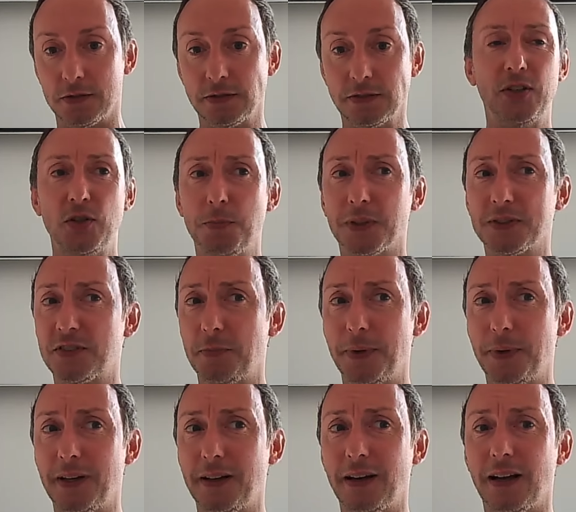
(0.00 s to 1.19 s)
I mean, she must have
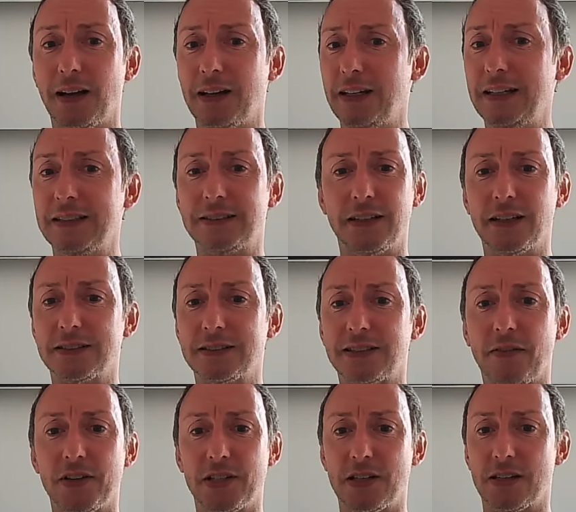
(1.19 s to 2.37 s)
been in at least in her
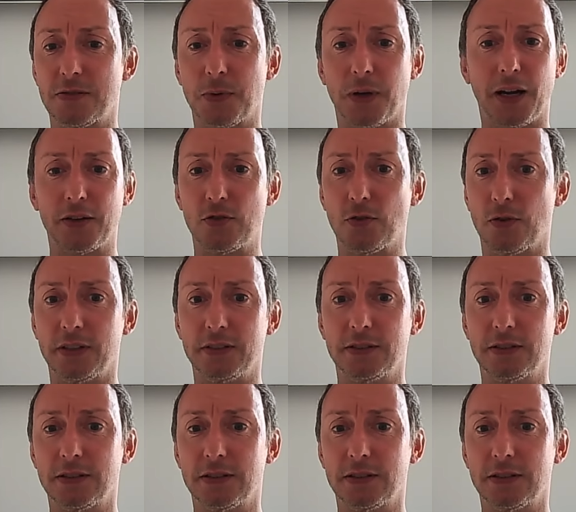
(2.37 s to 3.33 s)
70s when I joined.